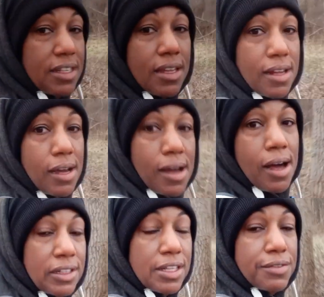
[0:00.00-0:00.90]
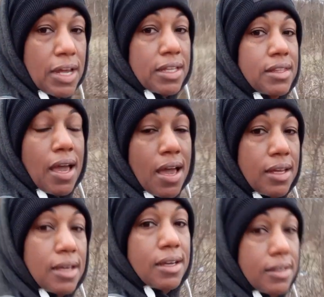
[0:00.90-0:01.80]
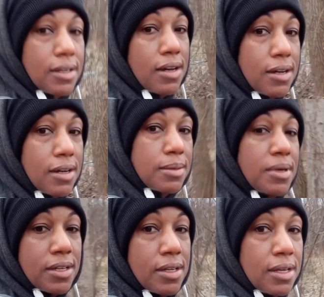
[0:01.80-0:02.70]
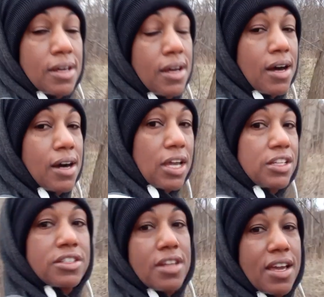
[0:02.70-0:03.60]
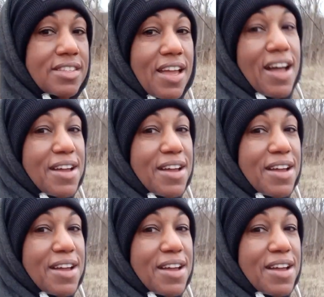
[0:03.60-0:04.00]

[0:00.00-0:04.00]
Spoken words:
I'll leave it at that, and I'll catch you next time.